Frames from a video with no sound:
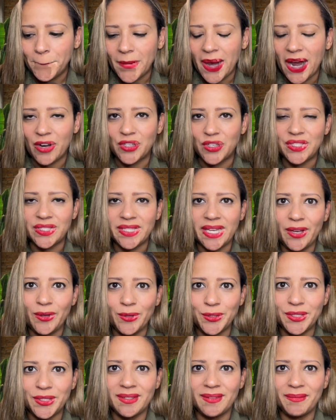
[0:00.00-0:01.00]
our
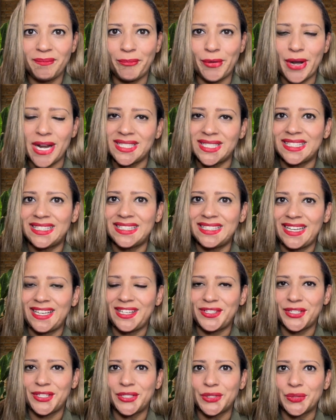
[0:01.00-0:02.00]
sales
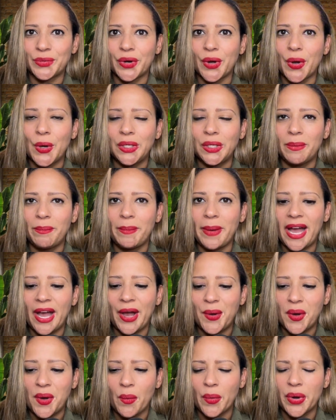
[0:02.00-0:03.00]
presentations were all
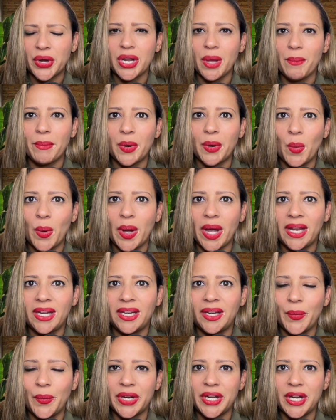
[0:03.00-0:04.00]
about we're number
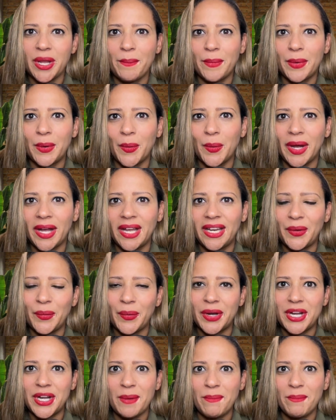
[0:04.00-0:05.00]
one, we're number one, we're
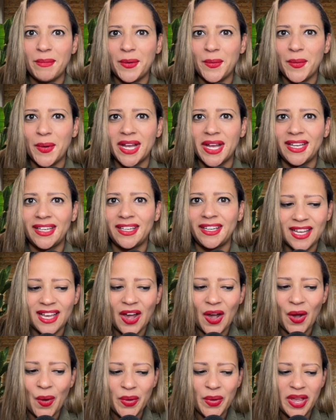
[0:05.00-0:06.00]
number one.
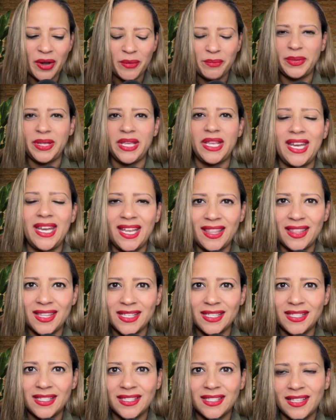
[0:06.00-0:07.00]
We are beating
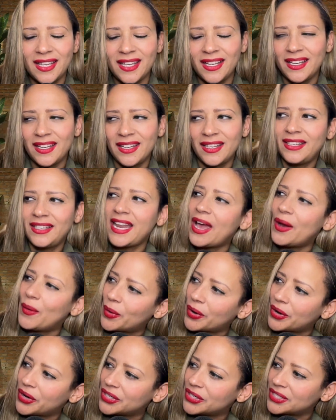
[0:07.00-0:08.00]
these
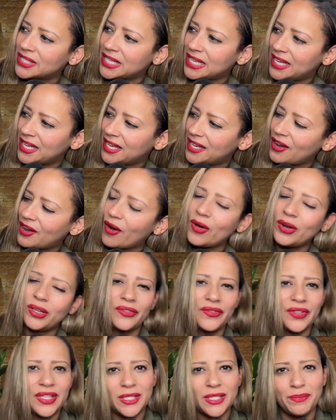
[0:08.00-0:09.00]
networks in all
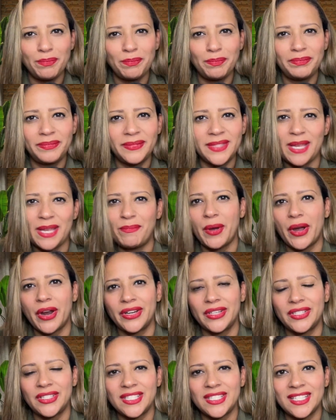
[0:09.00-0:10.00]
of these day
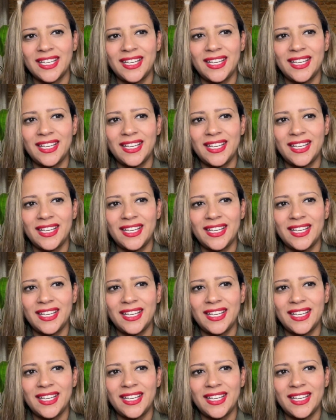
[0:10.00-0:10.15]
parts.